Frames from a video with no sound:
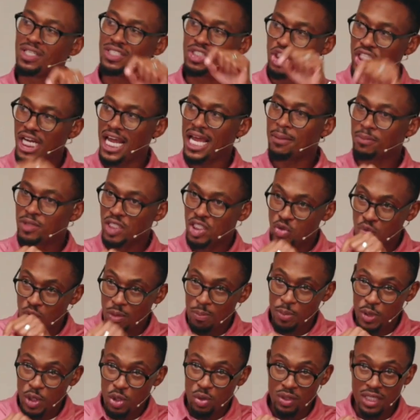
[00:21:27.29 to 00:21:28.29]
What
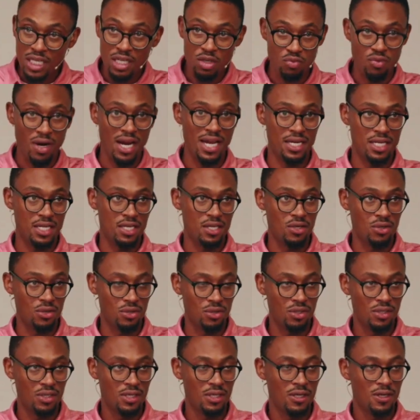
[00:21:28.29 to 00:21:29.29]
James is rebuking right
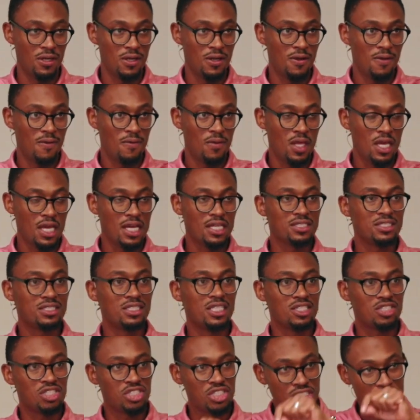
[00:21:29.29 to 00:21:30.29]
here
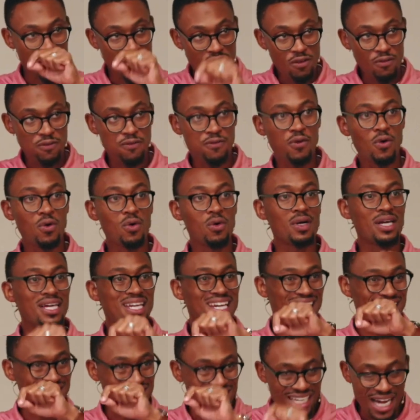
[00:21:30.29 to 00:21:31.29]
is the
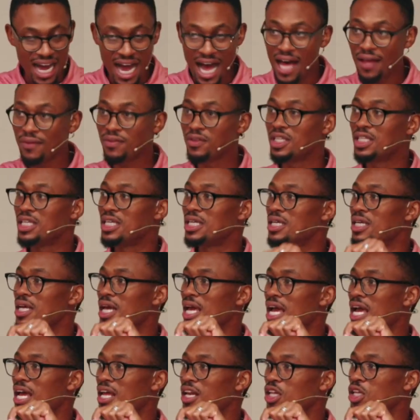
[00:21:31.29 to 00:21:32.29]
sinful and
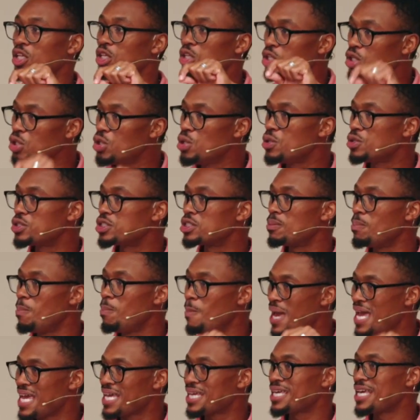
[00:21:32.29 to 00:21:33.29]
ungodly and
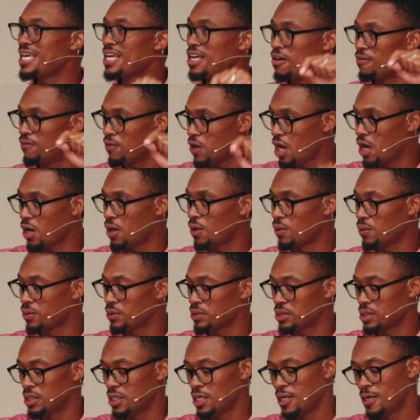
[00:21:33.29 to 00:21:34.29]
loose making of
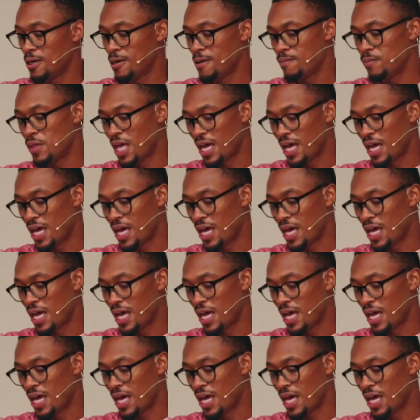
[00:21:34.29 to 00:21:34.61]
oaths